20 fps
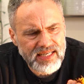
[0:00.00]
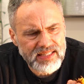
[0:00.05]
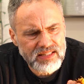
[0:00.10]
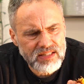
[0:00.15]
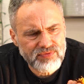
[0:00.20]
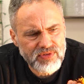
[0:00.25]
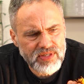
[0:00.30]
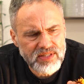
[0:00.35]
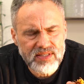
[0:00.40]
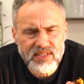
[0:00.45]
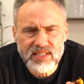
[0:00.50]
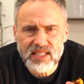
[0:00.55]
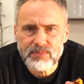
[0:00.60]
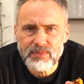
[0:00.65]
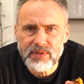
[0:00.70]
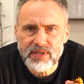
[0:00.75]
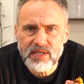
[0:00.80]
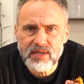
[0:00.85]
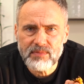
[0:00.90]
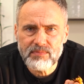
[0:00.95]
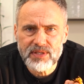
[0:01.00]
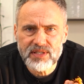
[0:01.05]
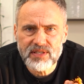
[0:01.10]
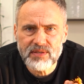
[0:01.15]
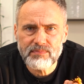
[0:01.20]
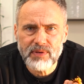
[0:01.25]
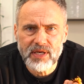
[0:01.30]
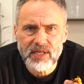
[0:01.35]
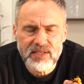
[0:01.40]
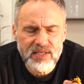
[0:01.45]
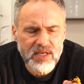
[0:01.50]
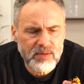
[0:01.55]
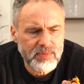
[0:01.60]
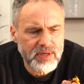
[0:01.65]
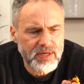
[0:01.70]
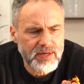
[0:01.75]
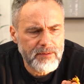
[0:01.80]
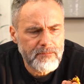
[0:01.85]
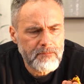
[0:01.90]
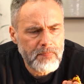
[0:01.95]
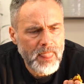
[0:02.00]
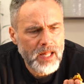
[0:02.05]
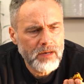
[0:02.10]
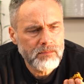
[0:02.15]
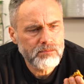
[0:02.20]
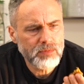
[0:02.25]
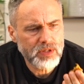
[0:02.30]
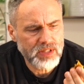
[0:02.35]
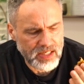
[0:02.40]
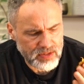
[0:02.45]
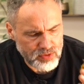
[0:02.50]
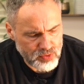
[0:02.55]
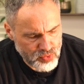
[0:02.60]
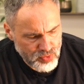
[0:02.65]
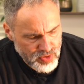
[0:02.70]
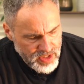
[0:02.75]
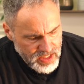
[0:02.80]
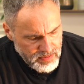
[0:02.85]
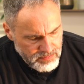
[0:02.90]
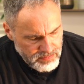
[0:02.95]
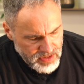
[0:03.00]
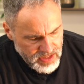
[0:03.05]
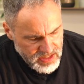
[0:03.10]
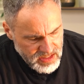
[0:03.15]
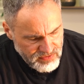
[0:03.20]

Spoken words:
Yes, it's quite important that you add a little breadcrumbs in here.